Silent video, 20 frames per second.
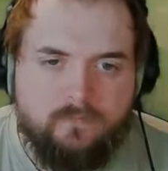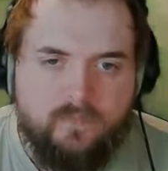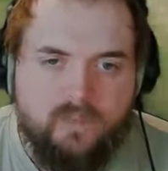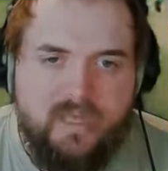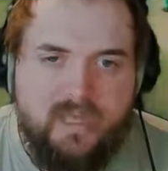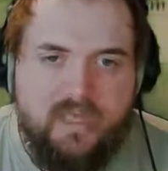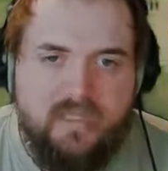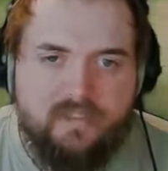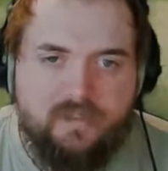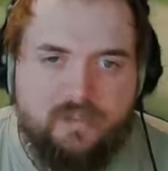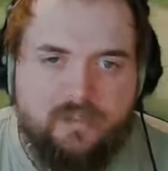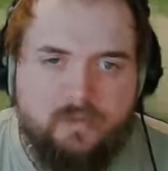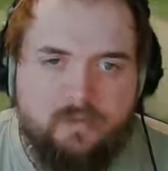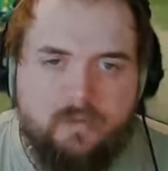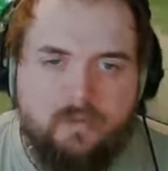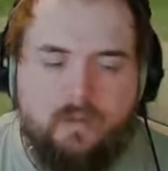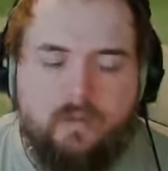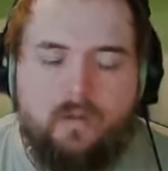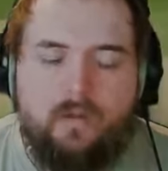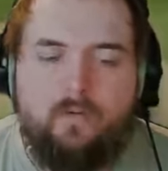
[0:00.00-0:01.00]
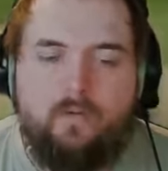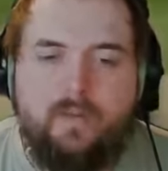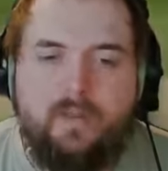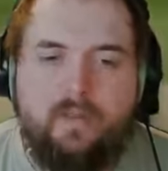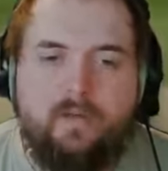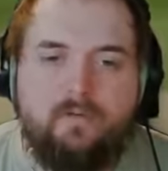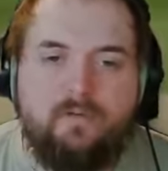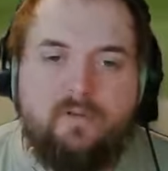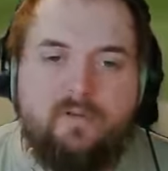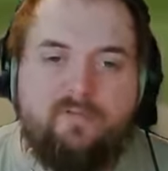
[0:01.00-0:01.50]
Catch. Oh, it
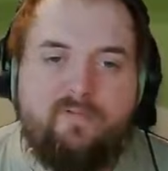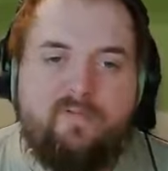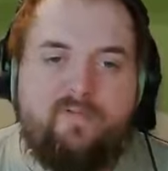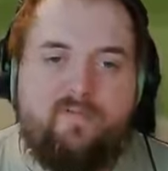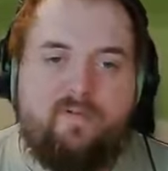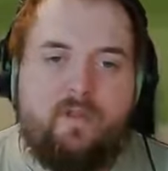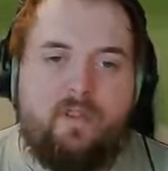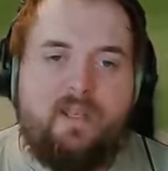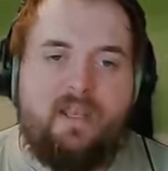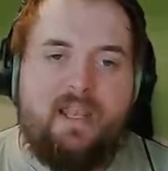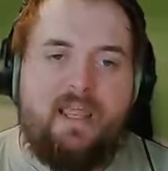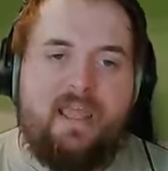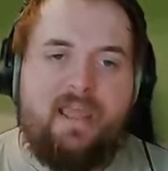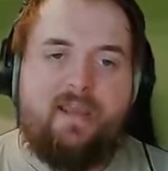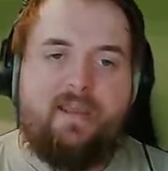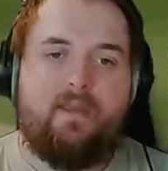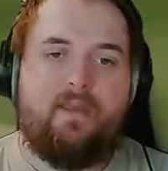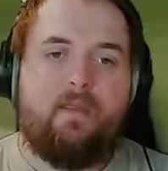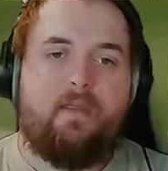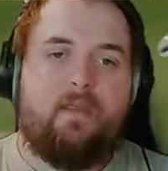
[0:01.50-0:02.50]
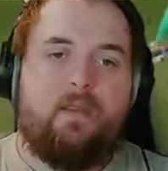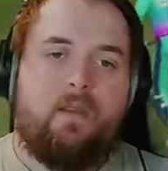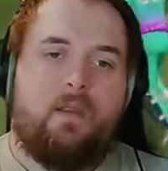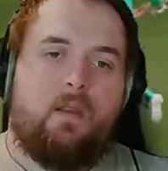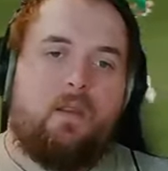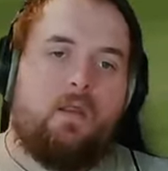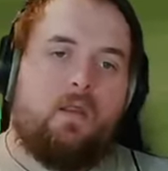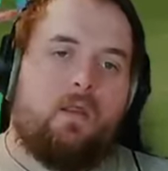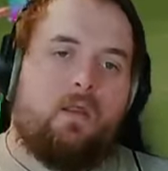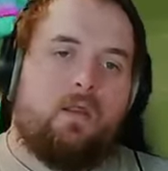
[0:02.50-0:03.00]
goes over fine leg
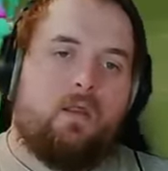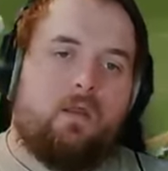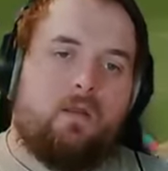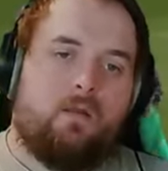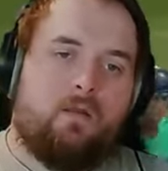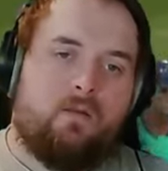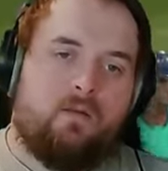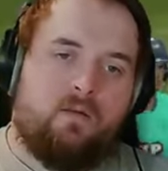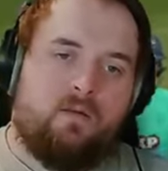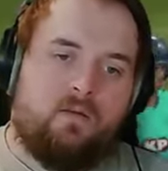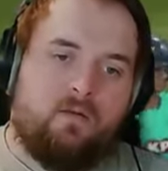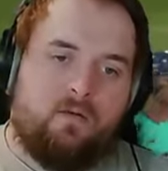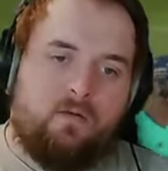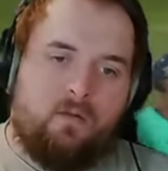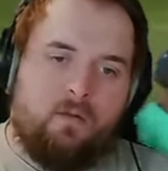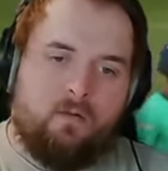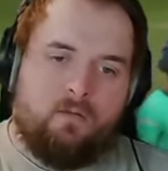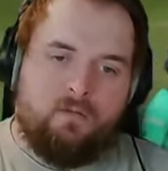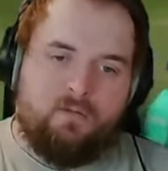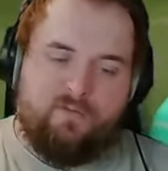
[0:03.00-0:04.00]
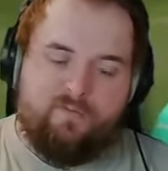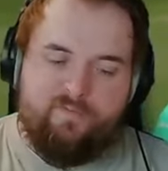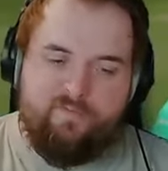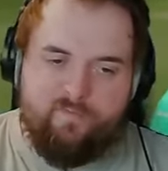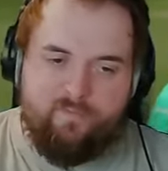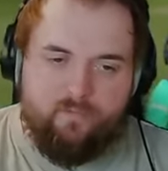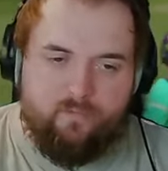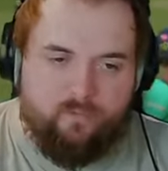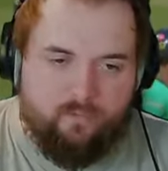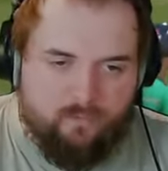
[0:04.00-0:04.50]
and goes for
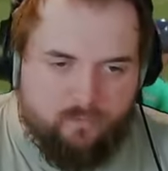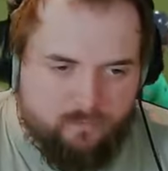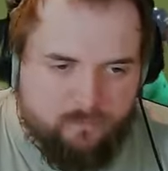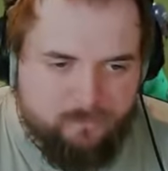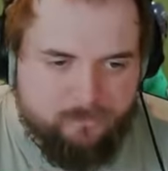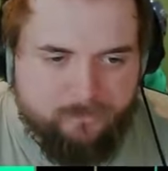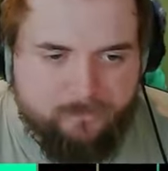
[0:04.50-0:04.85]
four.